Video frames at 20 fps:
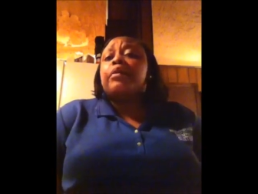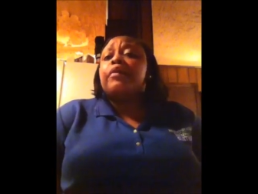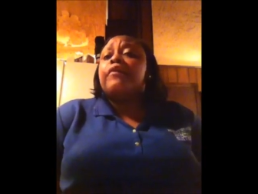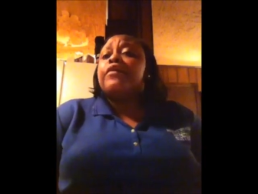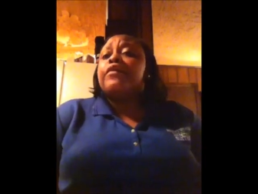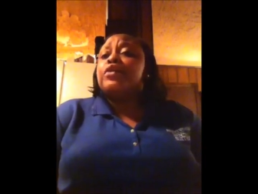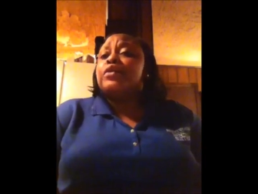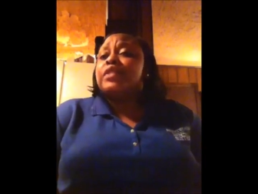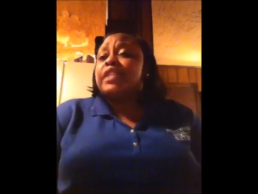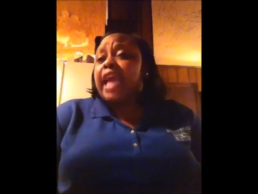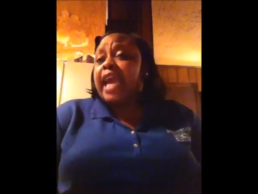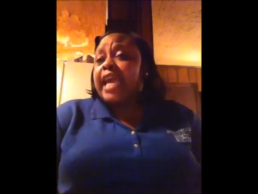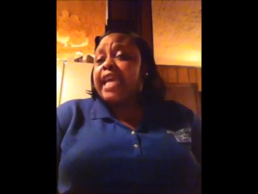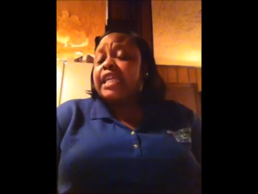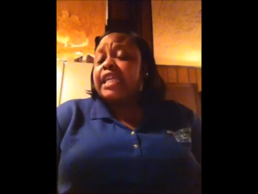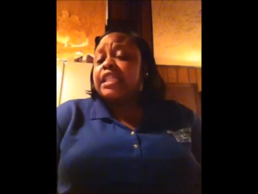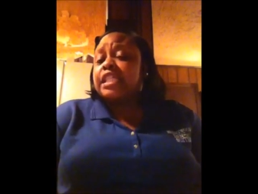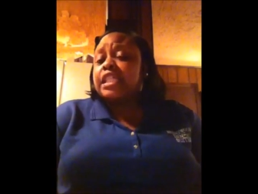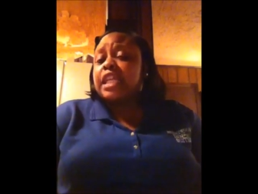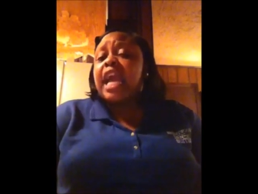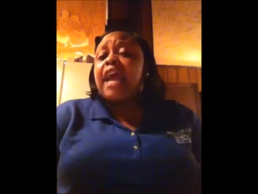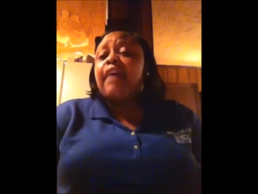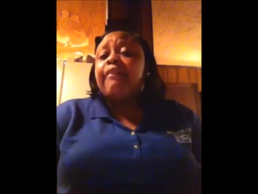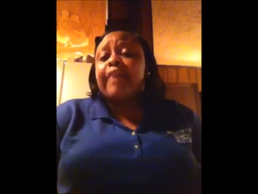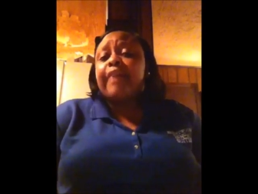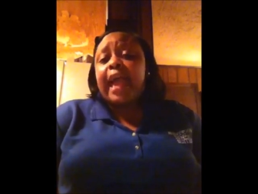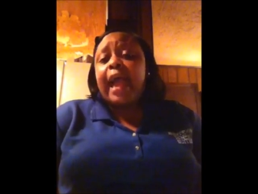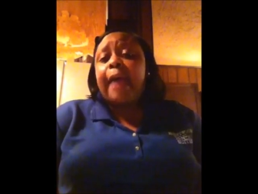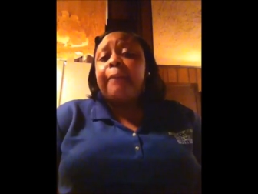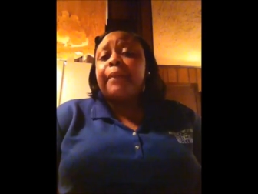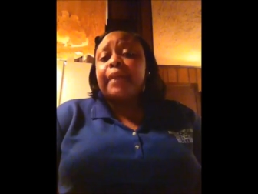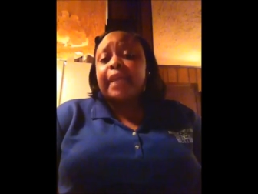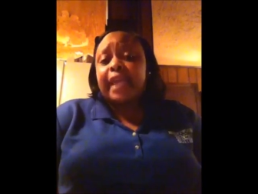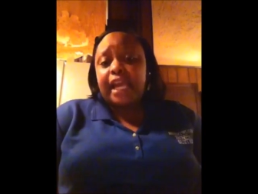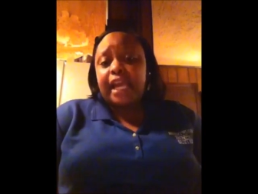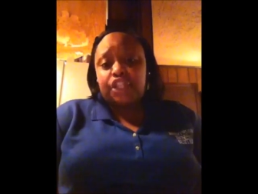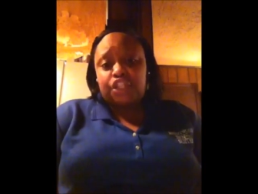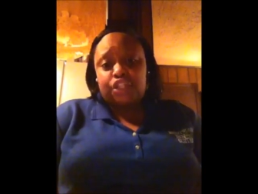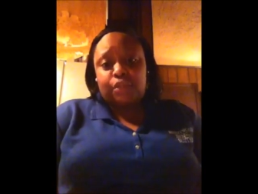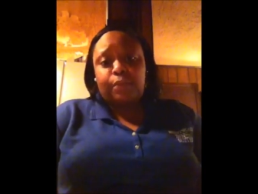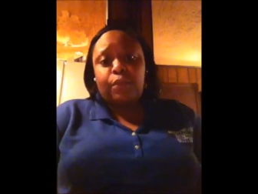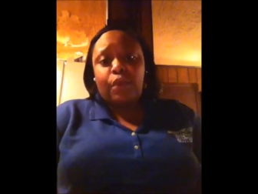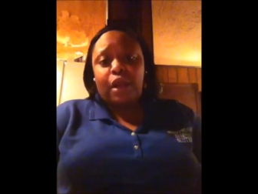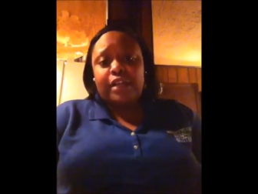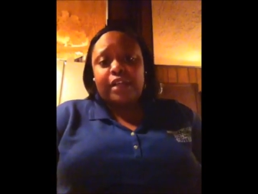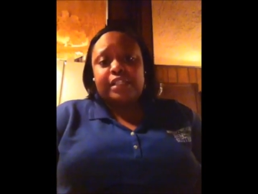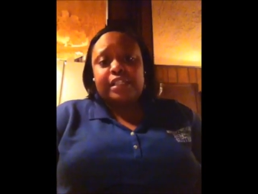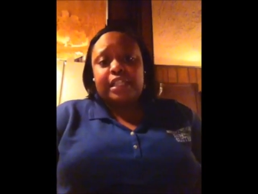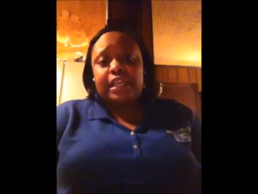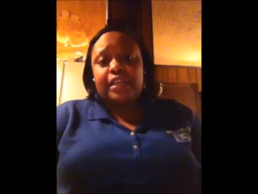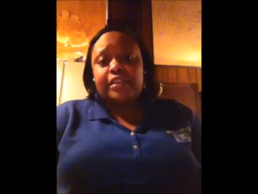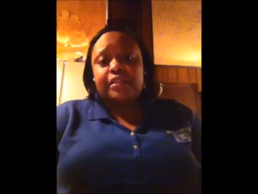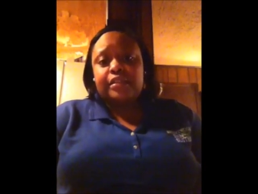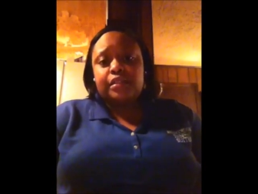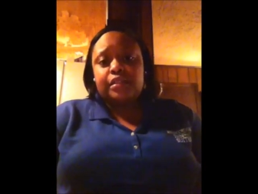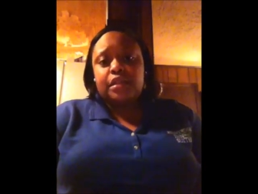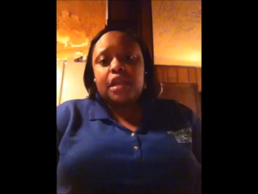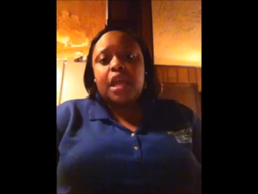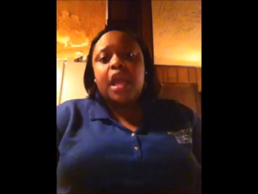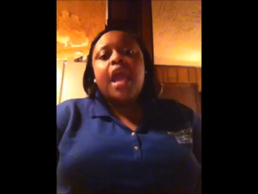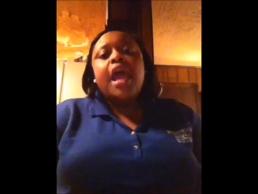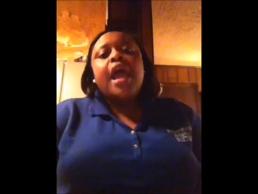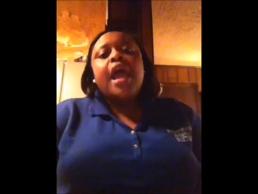review takes, and the application process.